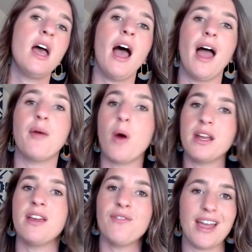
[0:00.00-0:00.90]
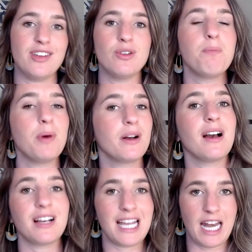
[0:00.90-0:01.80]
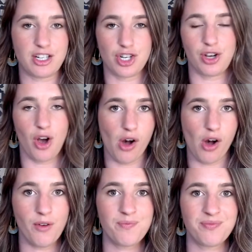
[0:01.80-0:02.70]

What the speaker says: I want to invite you to book a connection call